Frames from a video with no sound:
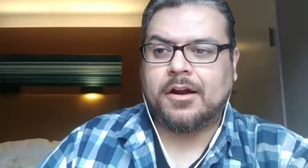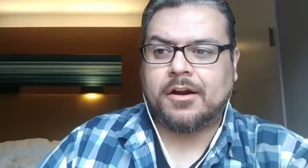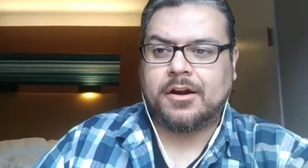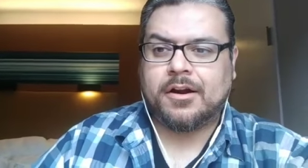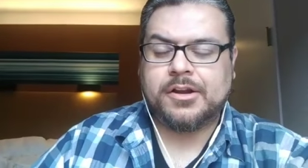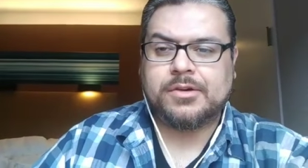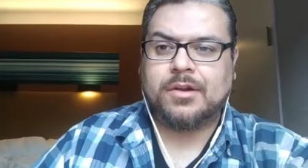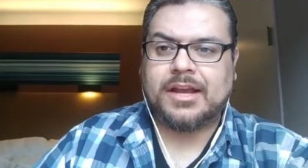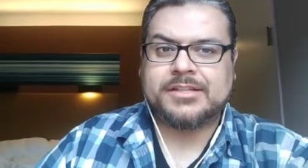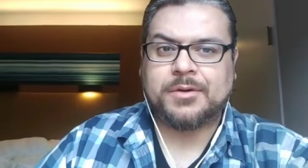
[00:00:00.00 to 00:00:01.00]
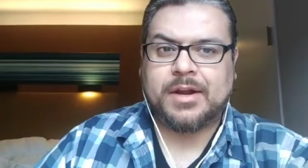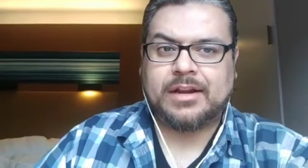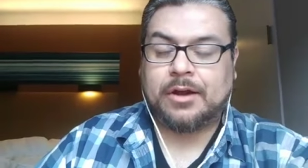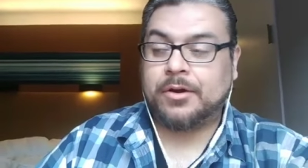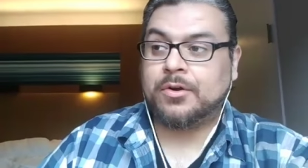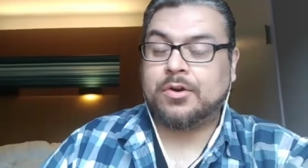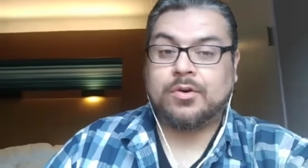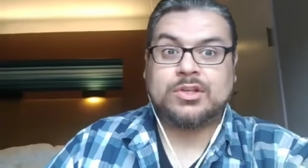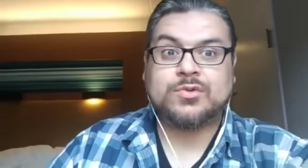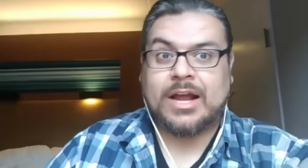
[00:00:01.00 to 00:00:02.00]
Are, are utilizing right now in order
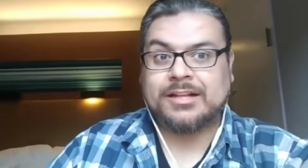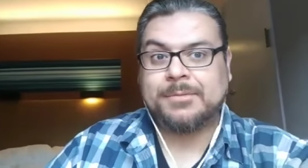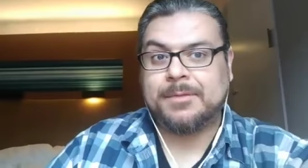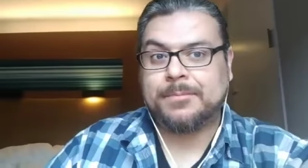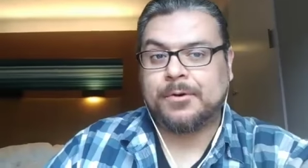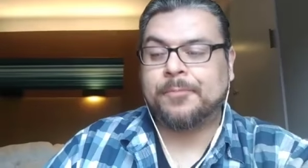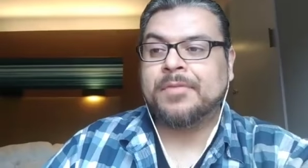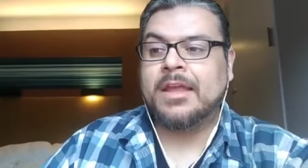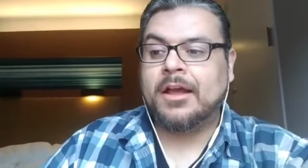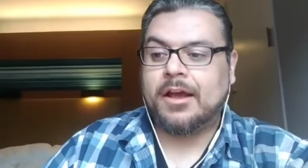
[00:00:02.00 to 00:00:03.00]
to attract people,